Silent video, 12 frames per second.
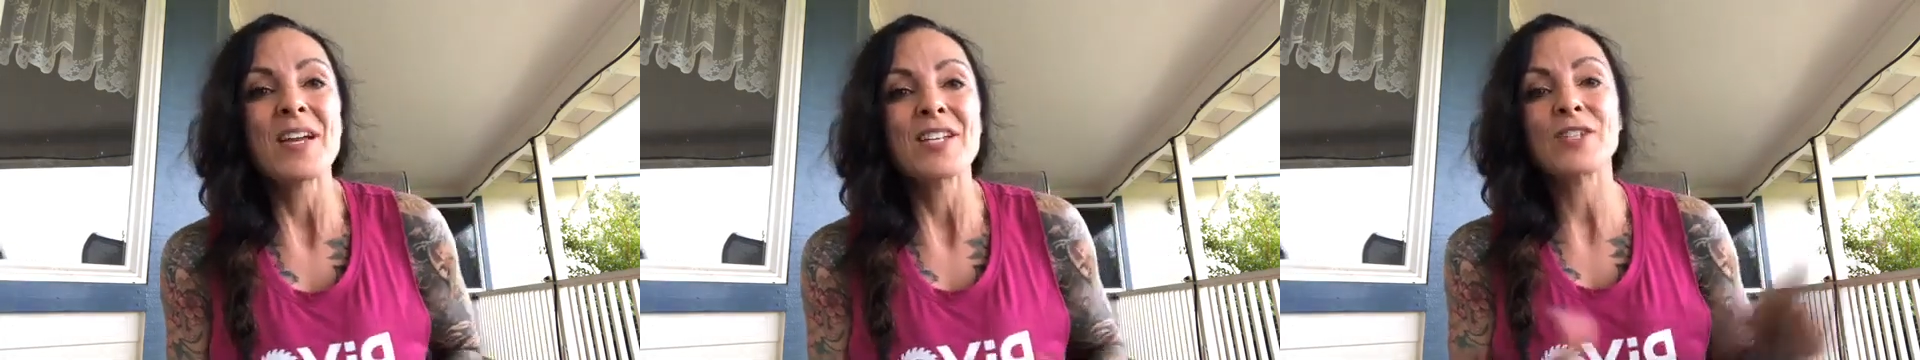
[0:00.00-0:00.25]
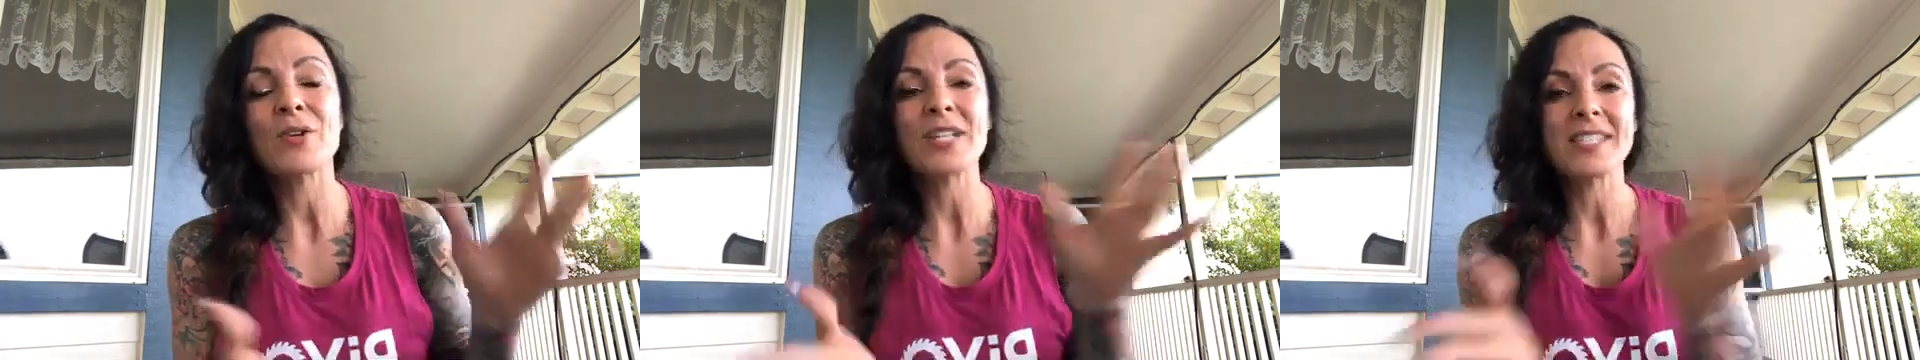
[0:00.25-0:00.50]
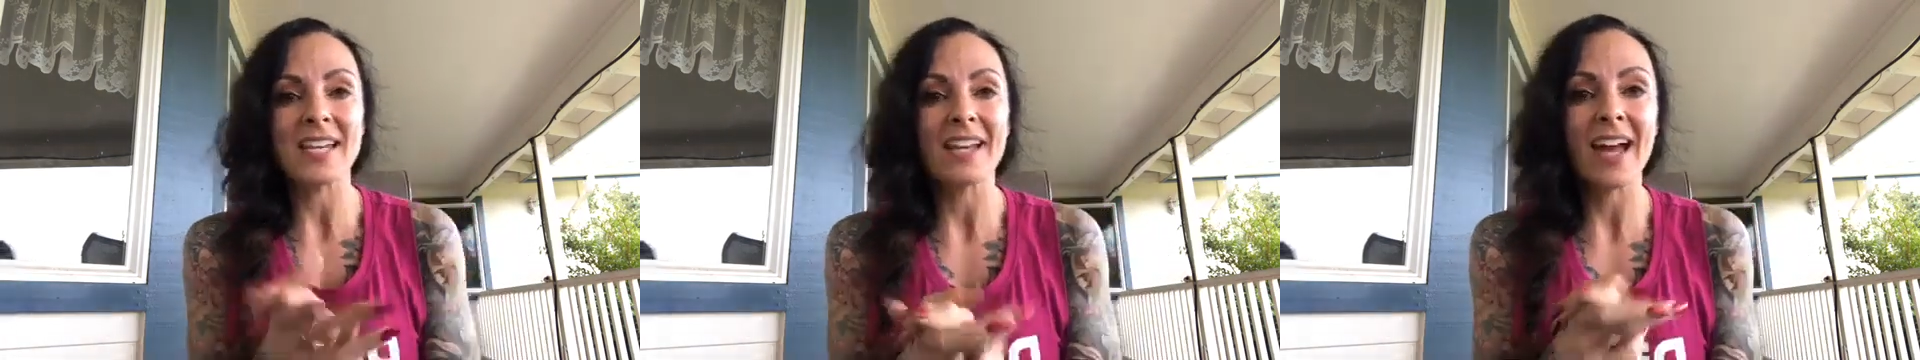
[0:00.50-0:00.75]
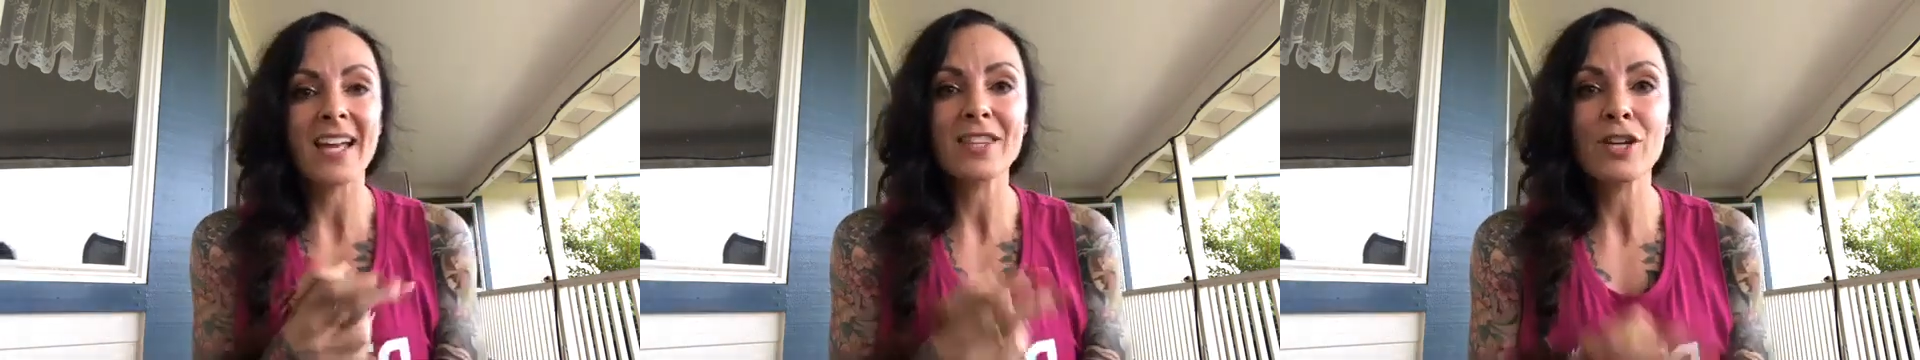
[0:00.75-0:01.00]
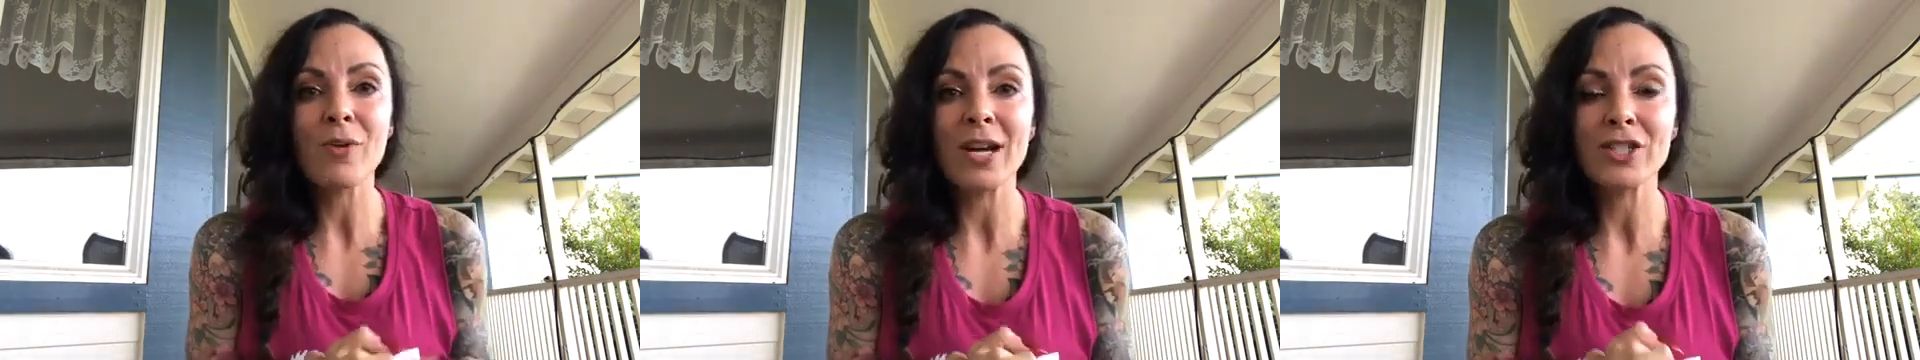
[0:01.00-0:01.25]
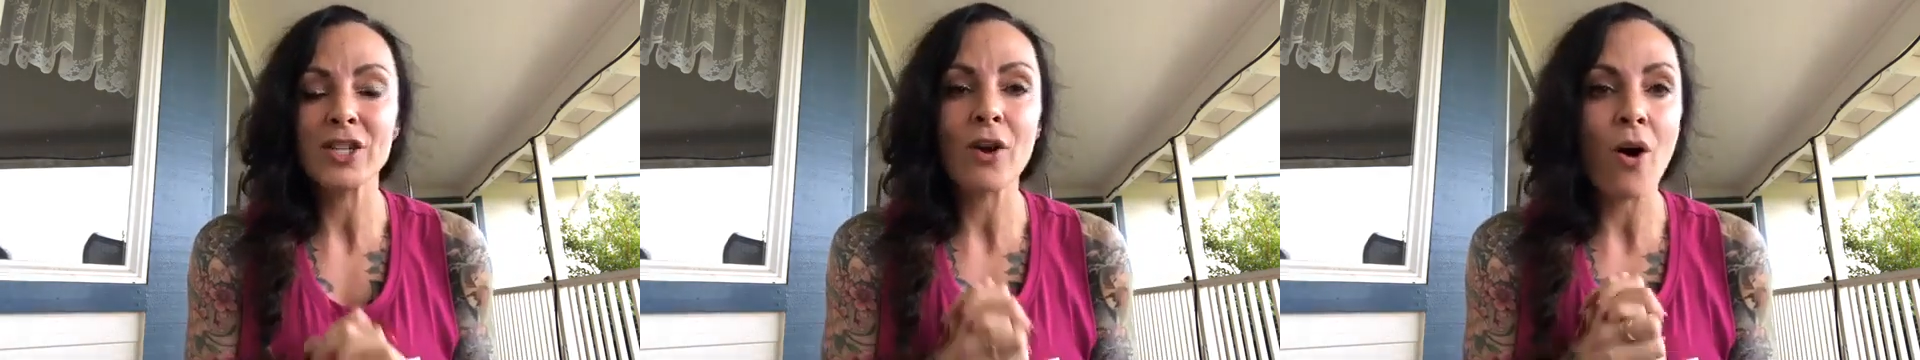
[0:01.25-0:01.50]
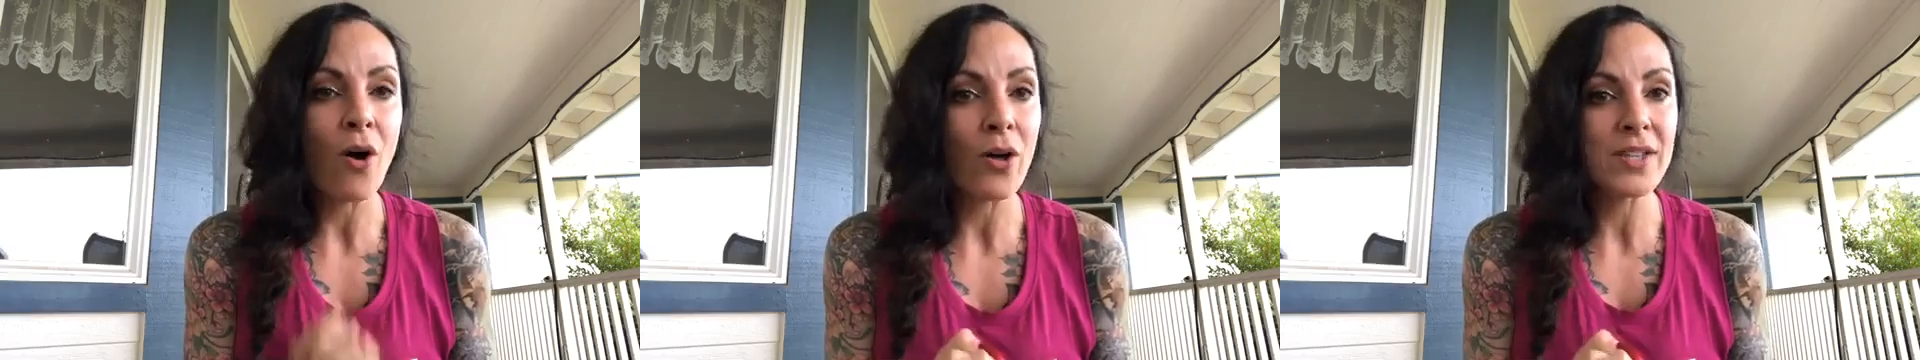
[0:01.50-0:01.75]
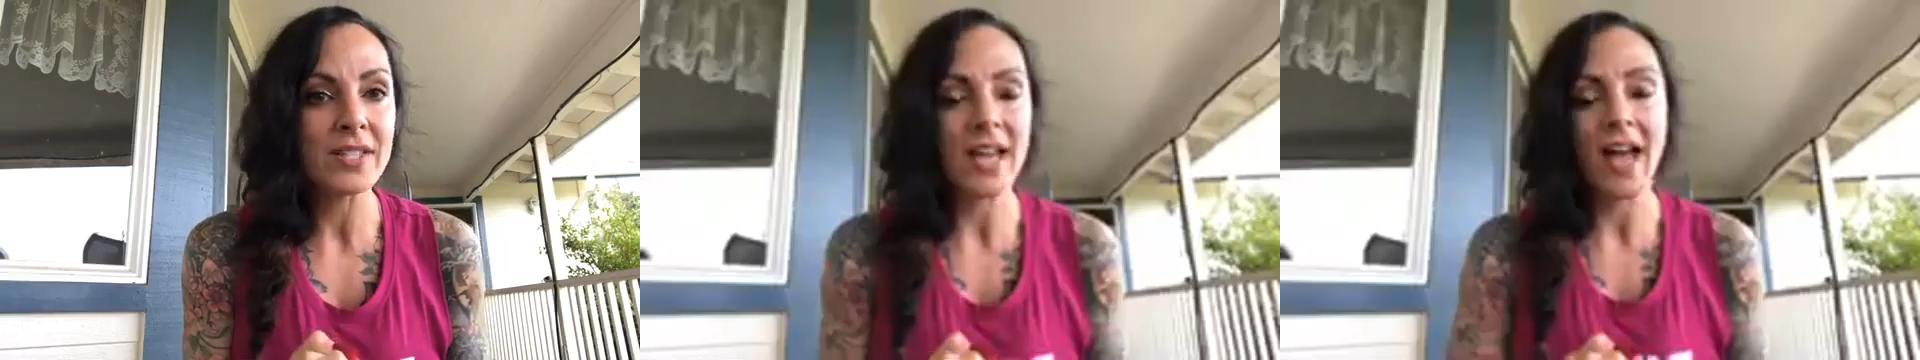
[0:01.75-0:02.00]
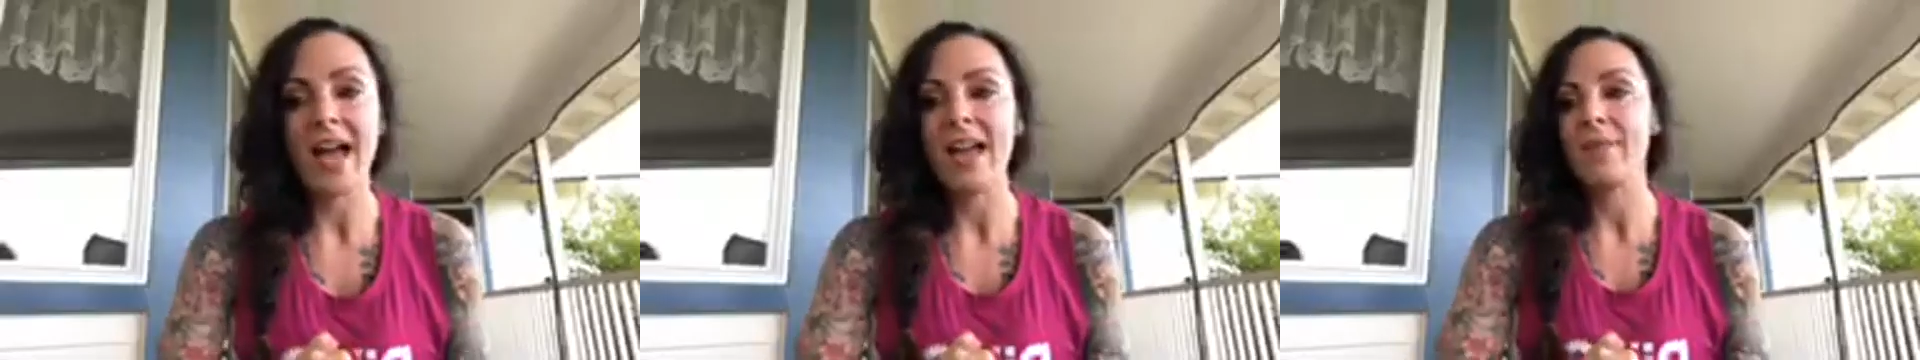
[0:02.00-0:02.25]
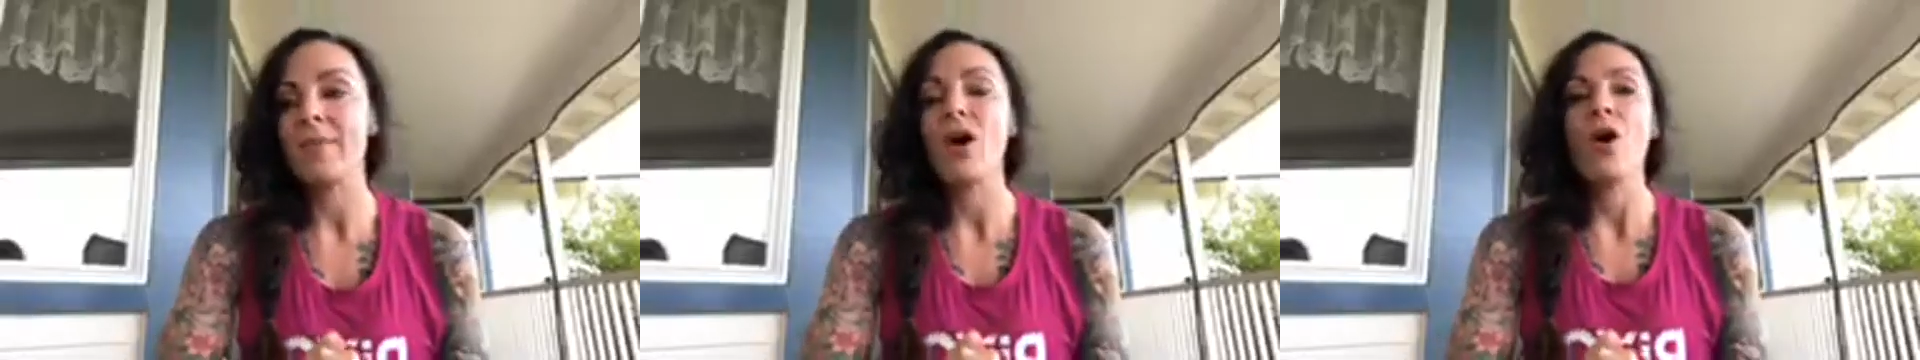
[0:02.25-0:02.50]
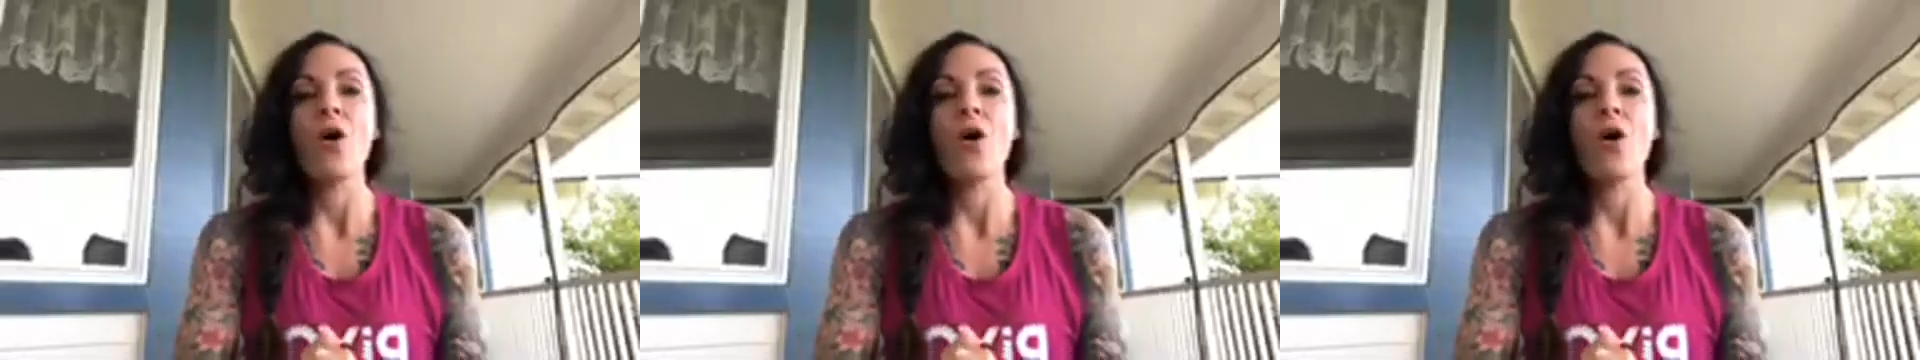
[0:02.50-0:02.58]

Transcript: So listen, I get the question all the time.